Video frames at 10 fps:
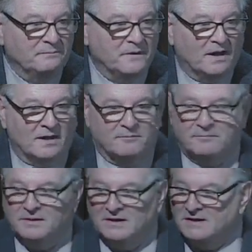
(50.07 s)

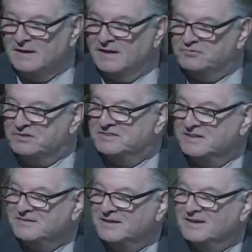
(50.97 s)
I'm
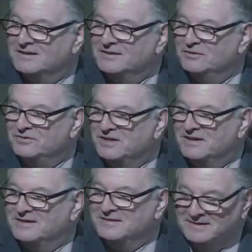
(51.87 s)
interested that you
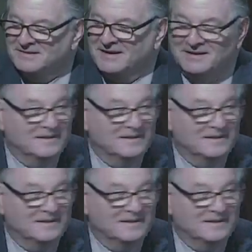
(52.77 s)
said Lady